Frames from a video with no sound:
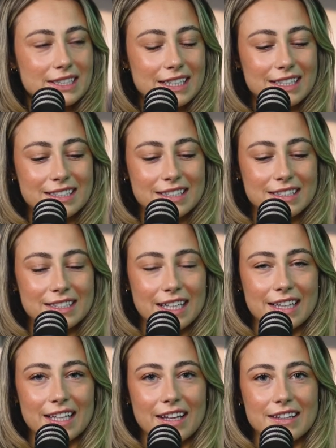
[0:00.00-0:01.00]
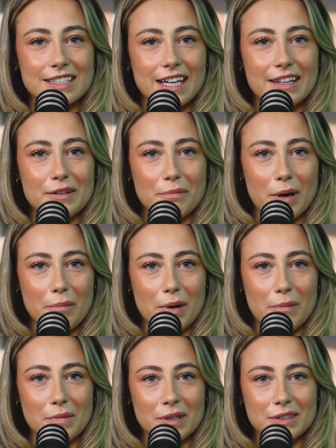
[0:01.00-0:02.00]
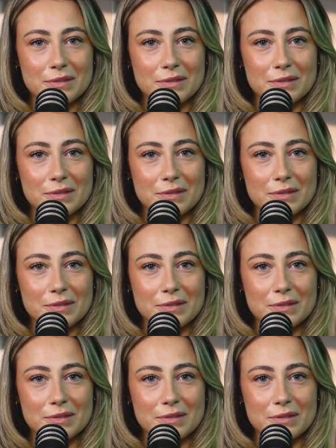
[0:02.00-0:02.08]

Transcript: sister said the other day that my bum looks